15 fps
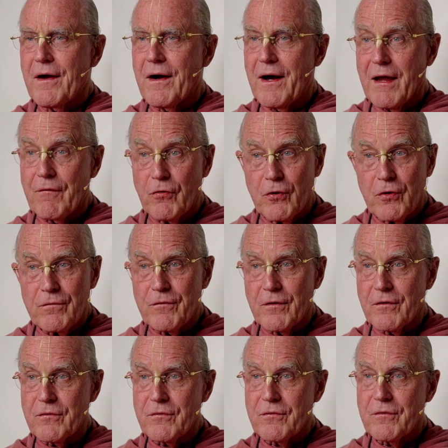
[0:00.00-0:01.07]
I have heard
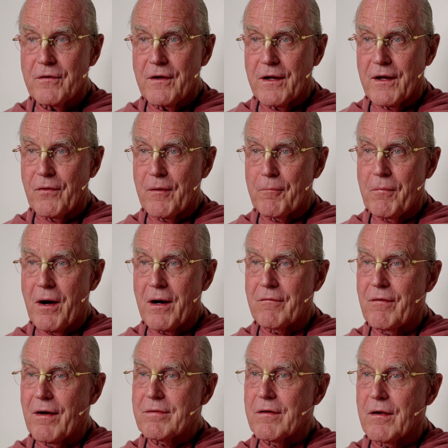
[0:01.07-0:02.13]
this in the
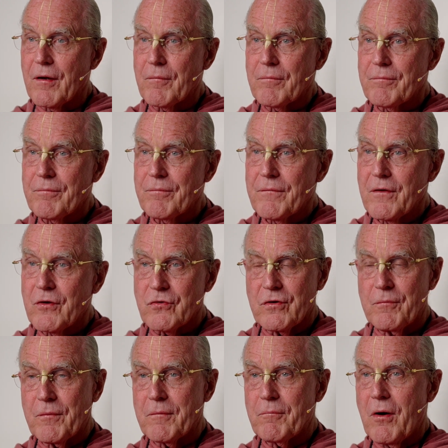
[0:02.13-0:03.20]
Bhagavata,
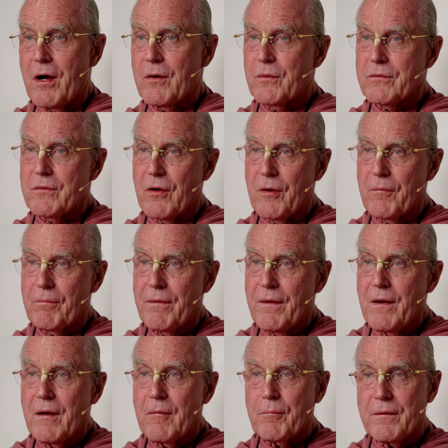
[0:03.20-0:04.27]
Srimad Bhagavatam,
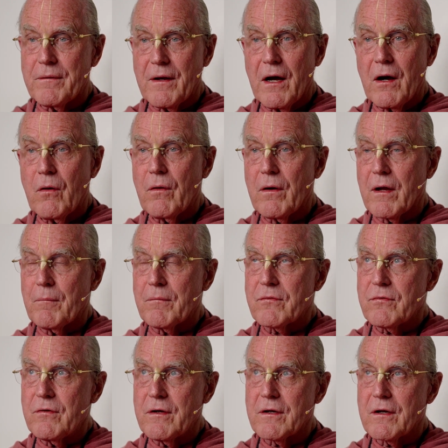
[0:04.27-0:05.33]
but now I am
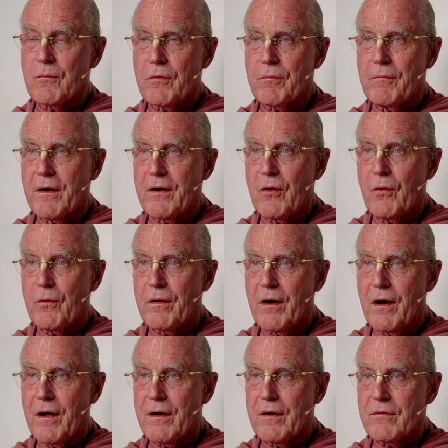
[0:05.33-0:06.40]
seeing it with my own
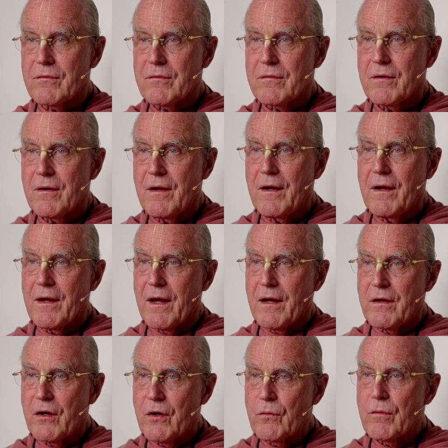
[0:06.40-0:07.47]
eyes. And
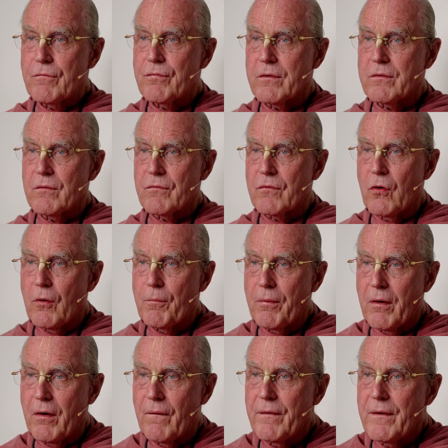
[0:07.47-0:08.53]
here in front of
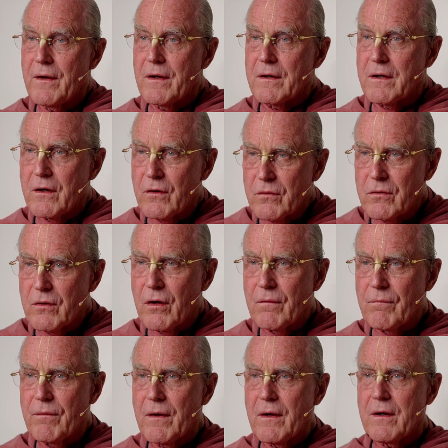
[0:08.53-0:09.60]
Gopal,
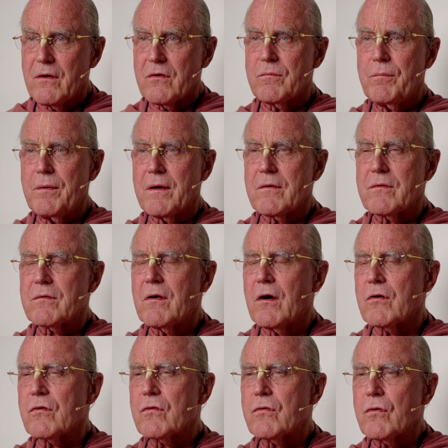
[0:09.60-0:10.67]
Kirtan is being sung
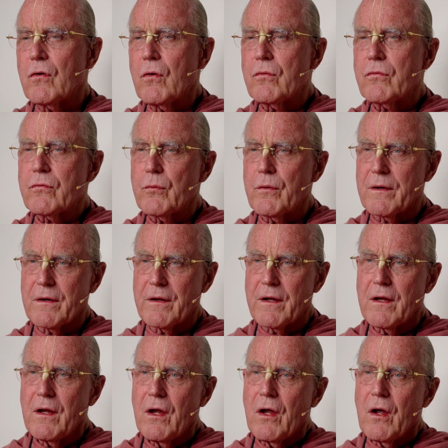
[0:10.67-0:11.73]
so sweetly
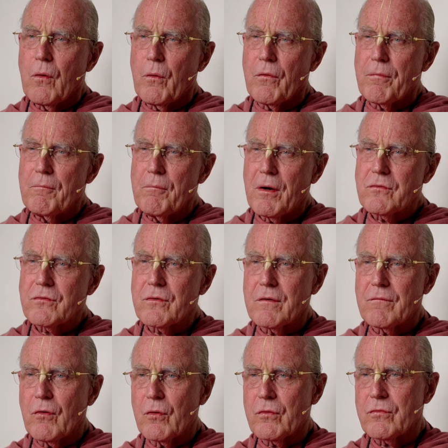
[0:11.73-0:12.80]
with much
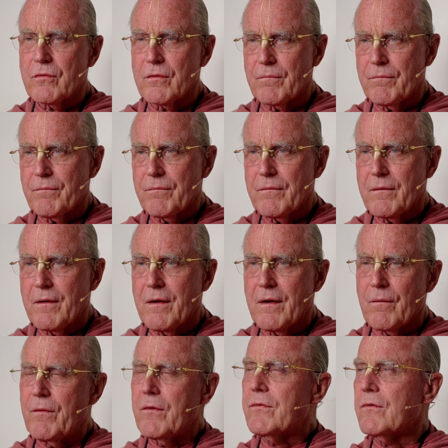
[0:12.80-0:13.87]
devotion.
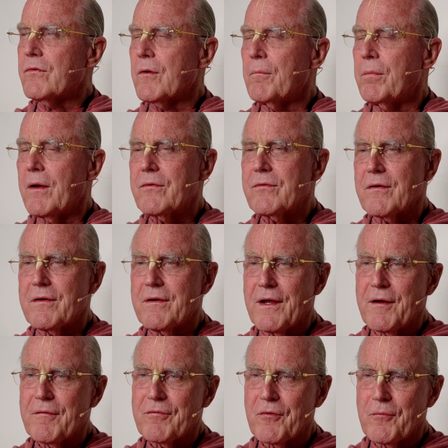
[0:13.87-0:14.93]
This is a blessed
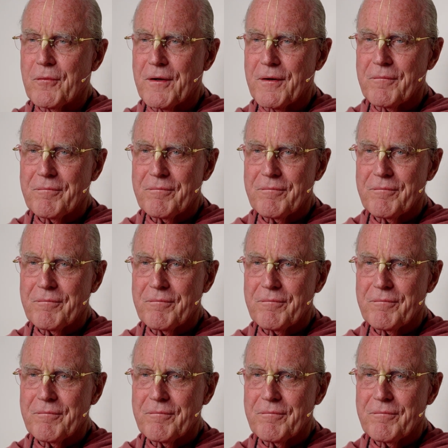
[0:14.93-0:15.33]
day for me."